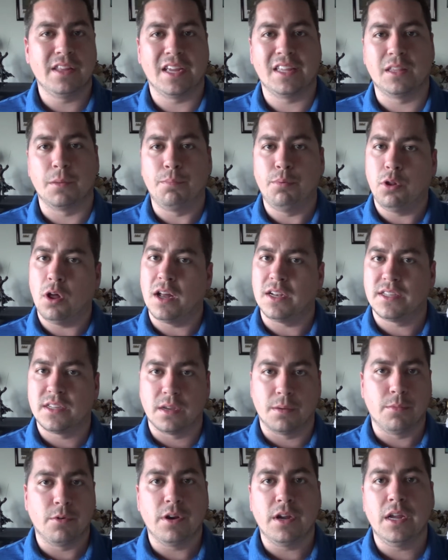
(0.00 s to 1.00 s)
like the plot
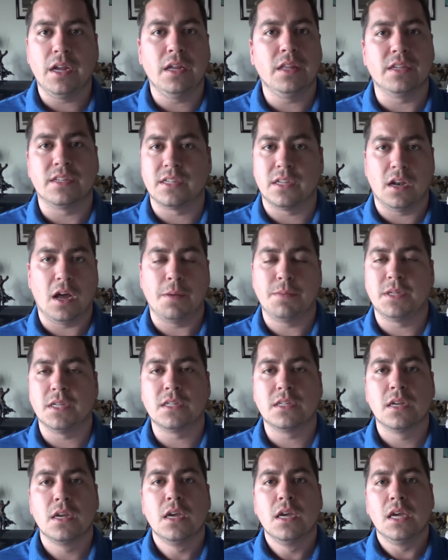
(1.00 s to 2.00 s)
summary, the
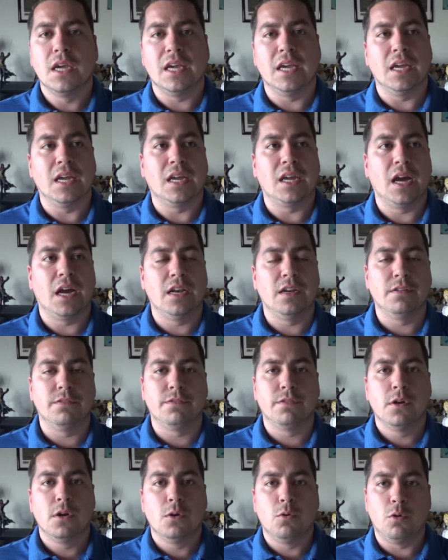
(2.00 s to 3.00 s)
synopsis, it kind
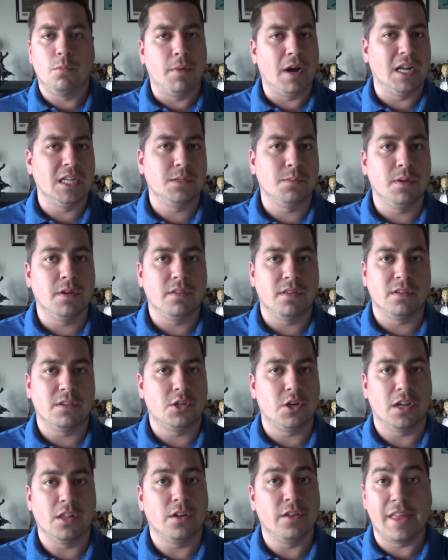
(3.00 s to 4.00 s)
of reminds me of the
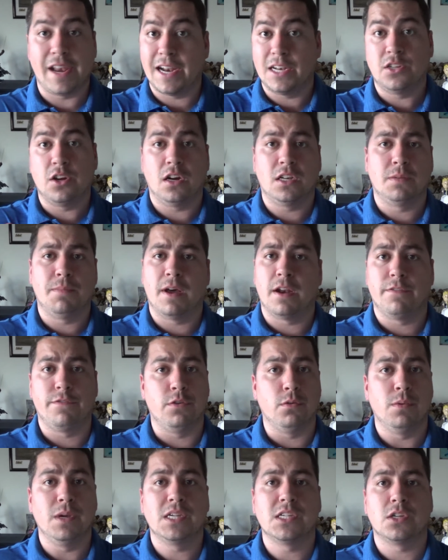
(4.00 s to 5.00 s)
trailer that I talked about a
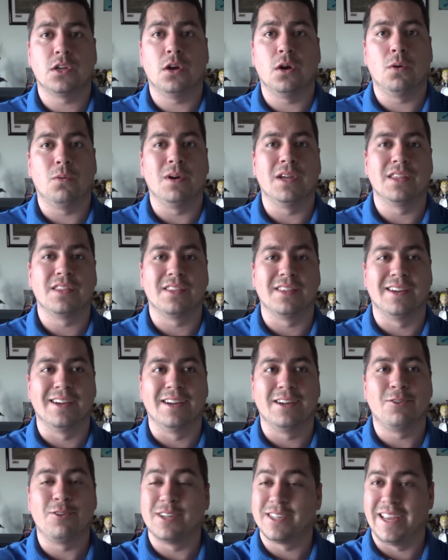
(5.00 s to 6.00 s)
few weeks ago with
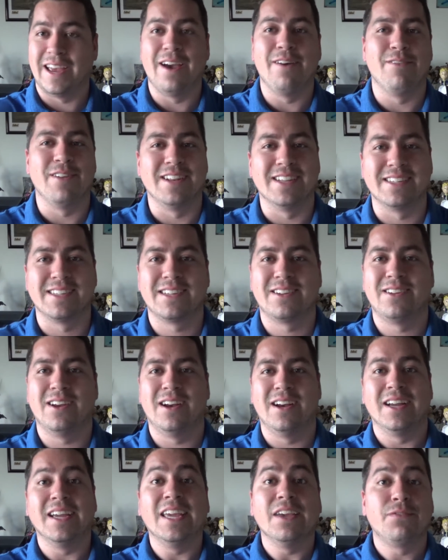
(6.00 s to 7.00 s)
Chris Evans,
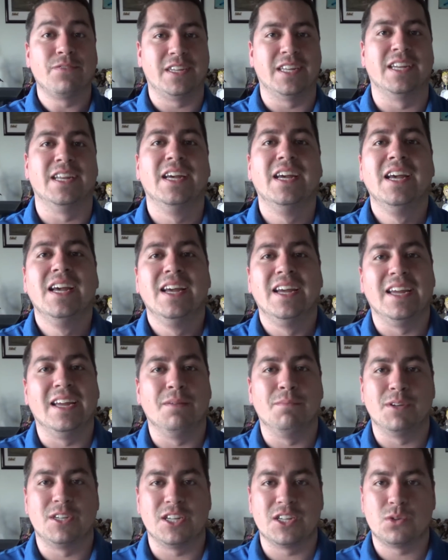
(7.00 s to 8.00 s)
Gifted,
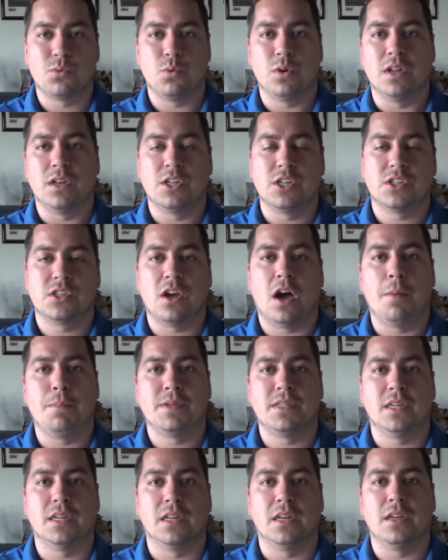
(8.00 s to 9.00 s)
but just
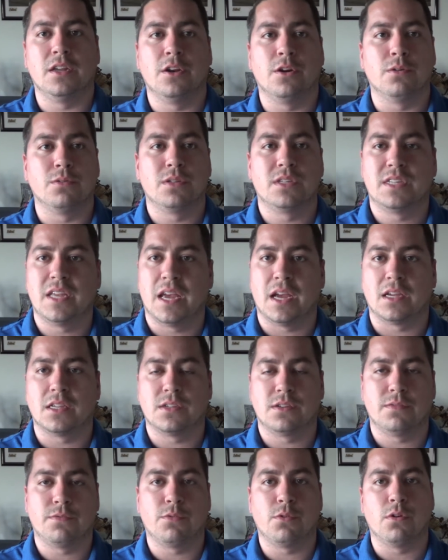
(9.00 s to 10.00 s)
opposite,
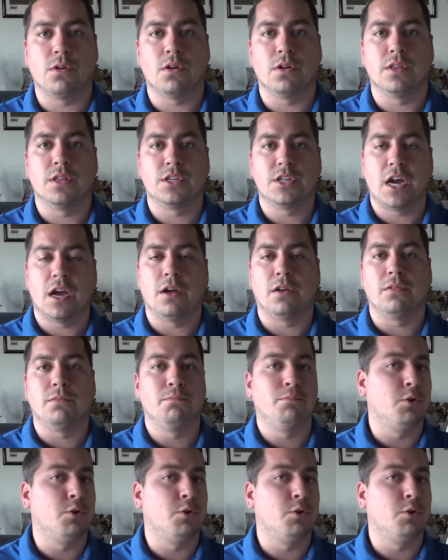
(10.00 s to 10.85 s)
sex for the child,